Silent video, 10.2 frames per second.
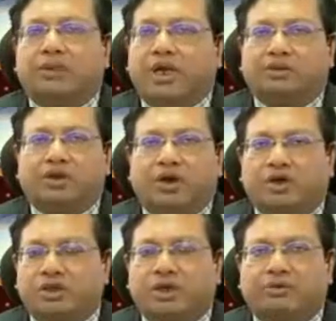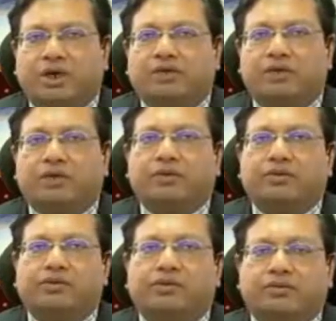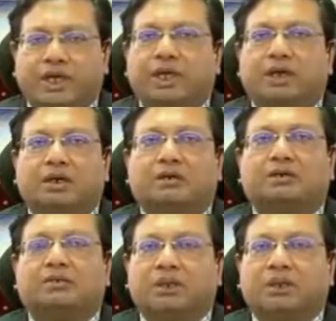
we have crossed the 1 crore figure,